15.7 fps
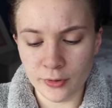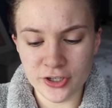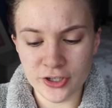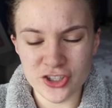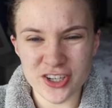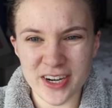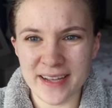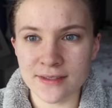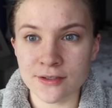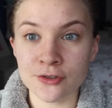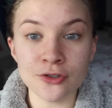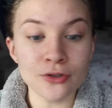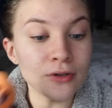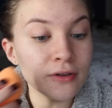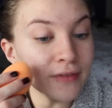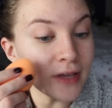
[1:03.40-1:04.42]
moisturiser is
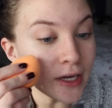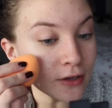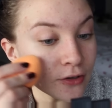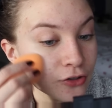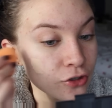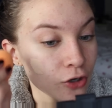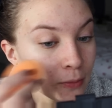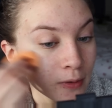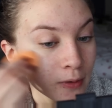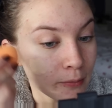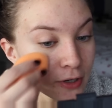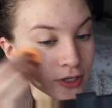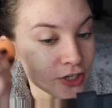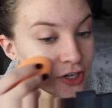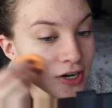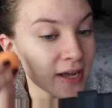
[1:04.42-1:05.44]
doing a very good job at
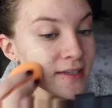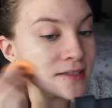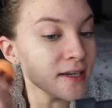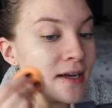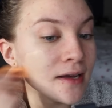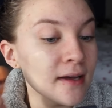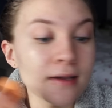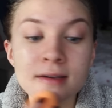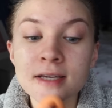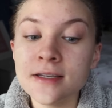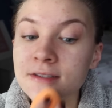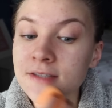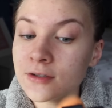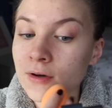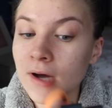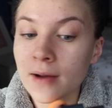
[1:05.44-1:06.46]
moisturising it,
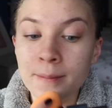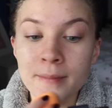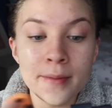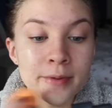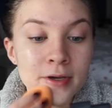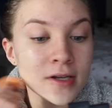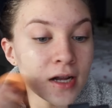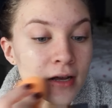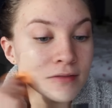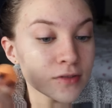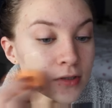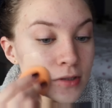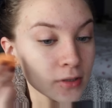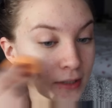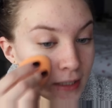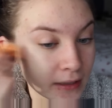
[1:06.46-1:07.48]
so I'm maybe going to have
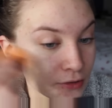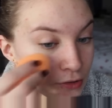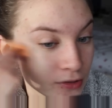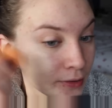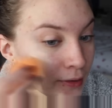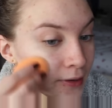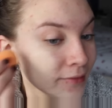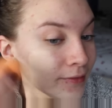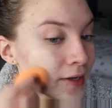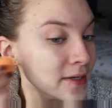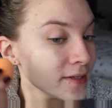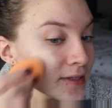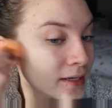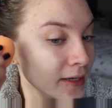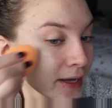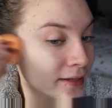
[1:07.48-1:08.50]
to look into
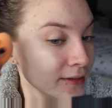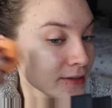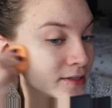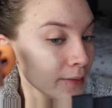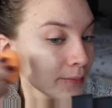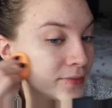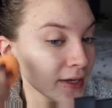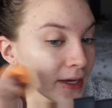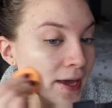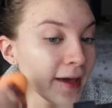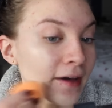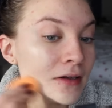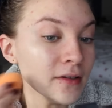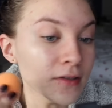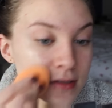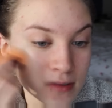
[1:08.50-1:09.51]
investing in something
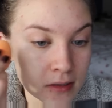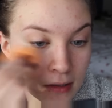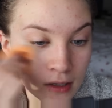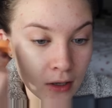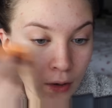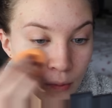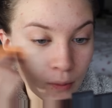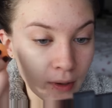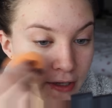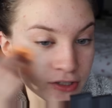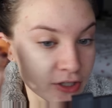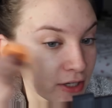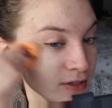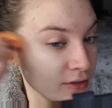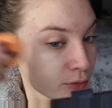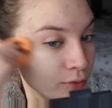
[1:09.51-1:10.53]
else which
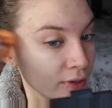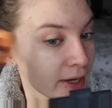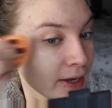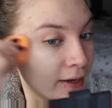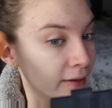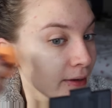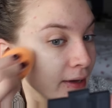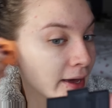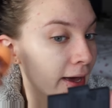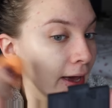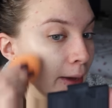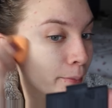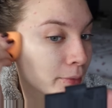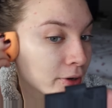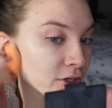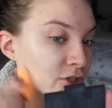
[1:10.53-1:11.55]
is going to
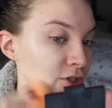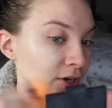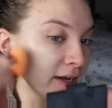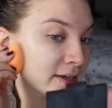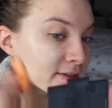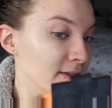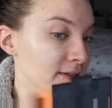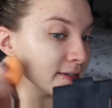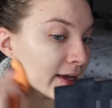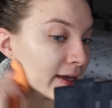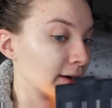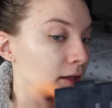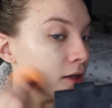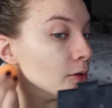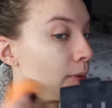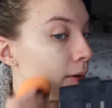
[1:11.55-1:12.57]
moisturise the skin
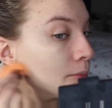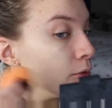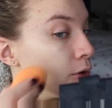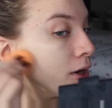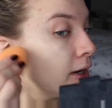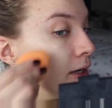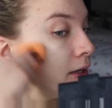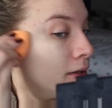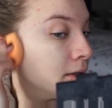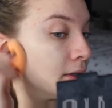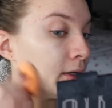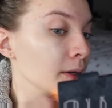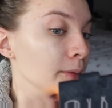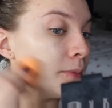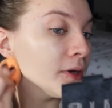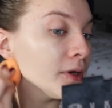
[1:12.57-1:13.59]
a little bit more,
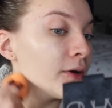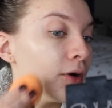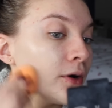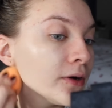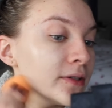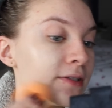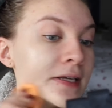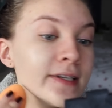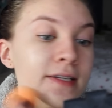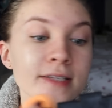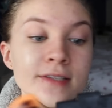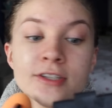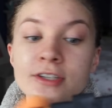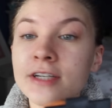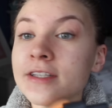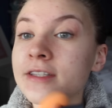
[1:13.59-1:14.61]
because it
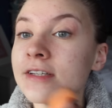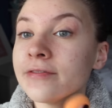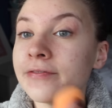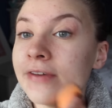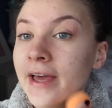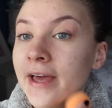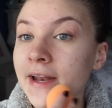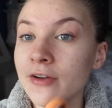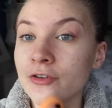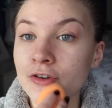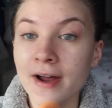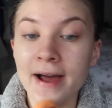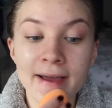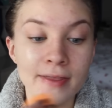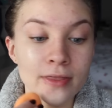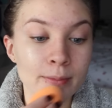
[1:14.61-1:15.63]
is just very
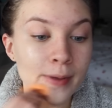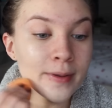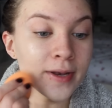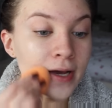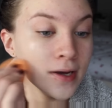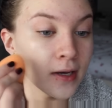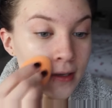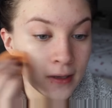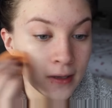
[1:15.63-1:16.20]
dry at the minute,